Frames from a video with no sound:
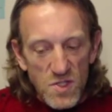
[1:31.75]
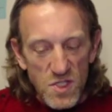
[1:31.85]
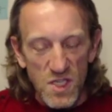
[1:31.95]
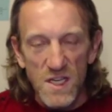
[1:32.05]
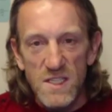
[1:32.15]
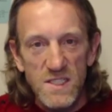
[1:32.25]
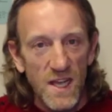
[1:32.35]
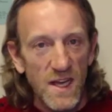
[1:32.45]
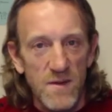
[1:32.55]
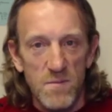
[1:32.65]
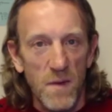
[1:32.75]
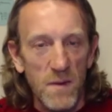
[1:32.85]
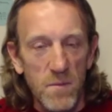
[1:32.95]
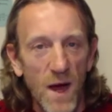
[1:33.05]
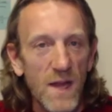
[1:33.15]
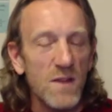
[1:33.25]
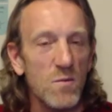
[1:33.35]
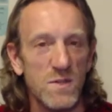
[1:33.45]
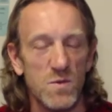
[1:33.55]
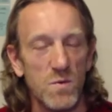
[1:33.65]
just my body
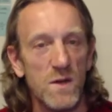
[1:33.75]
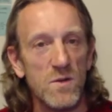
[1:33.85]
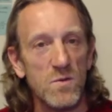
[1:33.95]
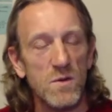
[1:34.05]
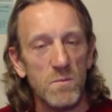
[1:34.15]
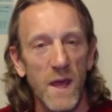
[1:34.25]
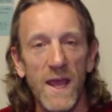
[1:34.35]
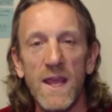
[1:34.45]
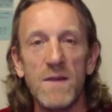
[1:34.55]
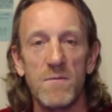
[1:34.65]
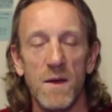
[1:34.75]
was riddled with pain.